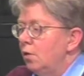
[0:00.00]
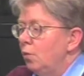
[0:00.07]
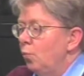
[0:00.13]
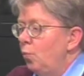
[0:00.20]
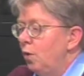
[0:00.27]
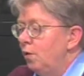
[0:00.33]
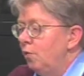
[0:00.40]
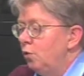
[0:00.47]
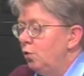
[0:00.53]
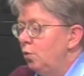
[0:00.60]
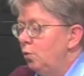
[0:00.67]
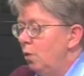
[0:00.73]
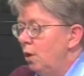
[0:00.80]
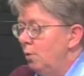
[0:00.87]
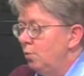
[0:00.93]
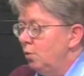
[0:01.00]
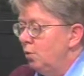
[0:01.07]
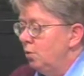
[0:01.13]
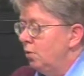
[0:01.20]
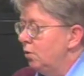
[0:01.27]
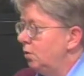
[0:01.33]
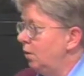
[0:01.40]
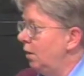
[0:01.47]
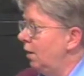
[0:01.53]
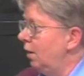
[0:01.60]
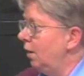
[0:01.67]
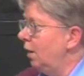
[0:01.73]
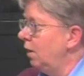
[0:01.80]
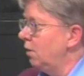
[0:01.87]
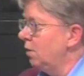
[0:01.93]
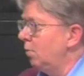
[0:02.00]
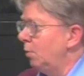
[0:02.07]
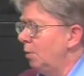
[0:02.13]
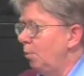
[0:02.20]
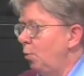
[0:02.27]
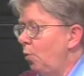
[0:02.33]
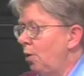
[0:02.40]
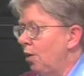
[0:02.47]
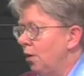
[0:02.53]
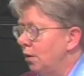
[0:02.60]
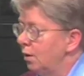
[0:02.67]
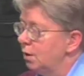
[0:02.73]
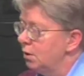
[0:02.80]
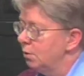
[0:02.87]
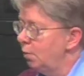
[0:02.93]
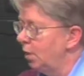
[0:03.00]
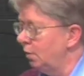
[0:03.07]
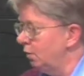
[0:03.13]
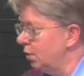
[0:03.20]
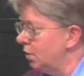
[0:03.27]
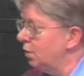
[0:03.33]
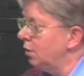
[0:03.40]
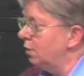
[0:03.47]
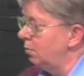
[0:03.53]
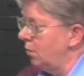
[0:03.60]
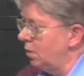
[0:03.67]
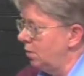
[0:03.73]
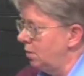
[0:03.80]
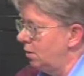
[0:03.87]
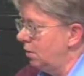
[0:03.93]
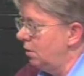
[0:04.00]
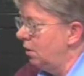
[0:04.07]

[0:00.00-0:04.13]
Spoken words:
one of the two options that has them reporting. I think it's about every 6 months.